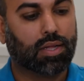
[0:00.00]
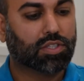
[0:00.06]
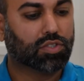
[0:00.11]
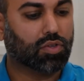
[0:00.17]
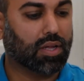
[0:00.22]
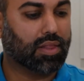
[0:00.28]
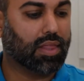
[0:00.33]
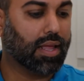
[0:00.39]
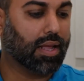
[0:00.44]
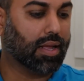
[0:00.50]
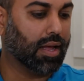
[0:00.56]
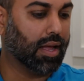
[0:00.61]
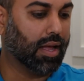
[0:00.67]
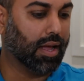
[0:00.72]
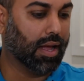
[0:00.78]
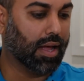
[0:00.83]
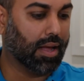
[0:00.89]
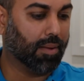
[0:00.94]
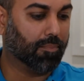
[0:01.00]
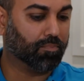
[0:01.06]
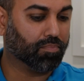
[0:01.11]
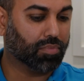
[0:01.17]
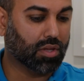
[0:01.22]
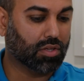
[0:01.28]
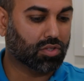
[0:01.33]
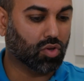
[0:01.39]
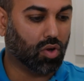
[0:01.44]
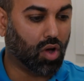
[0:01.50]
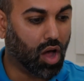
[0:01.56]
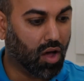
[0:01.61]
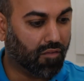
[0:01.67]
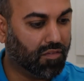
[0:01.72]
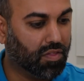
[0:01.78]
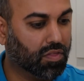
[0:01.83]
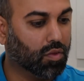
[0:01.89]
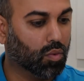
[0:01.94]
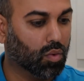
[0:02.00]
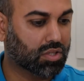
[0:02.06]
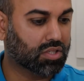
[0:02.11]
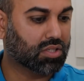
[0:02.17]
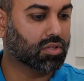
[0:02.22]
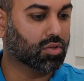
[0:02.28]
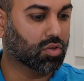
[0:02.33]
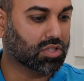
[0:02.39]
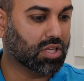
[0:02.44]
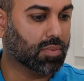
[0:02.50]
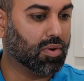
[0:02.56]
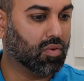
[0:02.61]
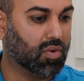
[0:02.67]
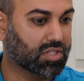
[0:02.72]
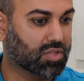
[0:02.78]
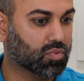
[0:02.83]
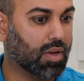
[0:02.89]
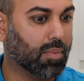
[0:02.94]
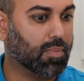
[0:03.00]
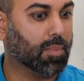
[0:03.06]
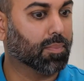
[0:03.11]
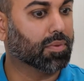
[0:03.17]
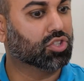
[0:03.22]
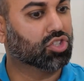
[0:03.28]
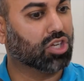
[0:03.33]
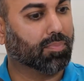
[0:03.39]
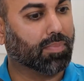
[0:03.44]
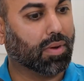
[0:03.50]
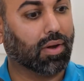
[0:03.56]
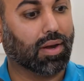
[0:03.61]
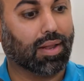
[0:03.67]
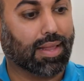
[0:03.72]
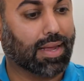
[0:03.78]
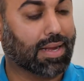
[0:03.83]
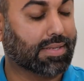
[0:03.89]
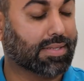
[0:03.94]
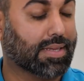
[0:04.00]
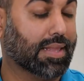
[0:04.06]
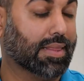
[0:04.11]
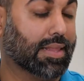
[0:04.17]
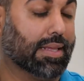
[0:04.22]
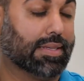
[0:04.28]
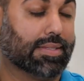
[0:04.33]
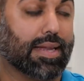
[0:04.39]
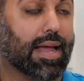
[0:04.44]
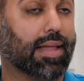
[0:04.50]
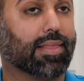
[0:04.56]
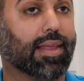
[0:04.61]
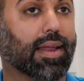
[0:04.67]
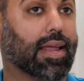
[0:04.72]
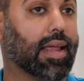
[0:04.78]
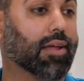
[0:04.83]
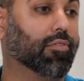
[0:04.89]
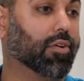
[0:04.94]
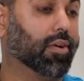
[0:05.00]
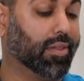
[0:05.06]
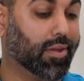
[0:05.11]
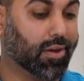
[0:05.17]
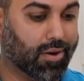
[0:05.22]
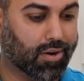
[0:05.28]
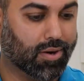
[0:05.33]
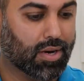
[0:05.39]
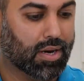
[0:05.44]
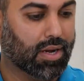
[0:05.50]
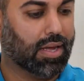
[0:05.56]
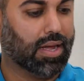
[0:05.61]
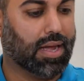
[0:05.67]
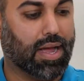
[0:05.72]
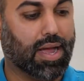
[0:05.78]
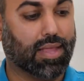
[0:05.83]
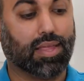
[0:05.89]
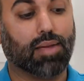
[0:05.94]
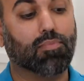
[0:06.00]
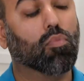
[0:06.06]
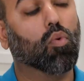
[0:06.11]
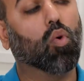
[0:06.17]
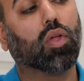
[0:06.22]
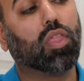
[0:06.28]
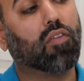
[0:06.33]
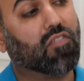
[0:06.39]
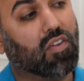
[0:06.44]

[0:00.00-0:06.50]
So I think so often those can be reasons why people jump out. And like I said, the stat that I gave earlier, I think more than